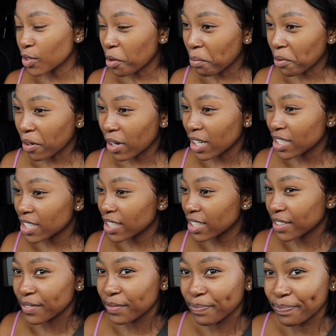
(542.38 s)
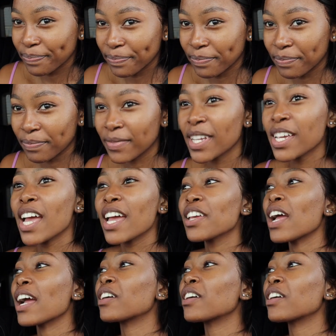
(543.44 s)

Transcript: copyright. Mm. Yeah, I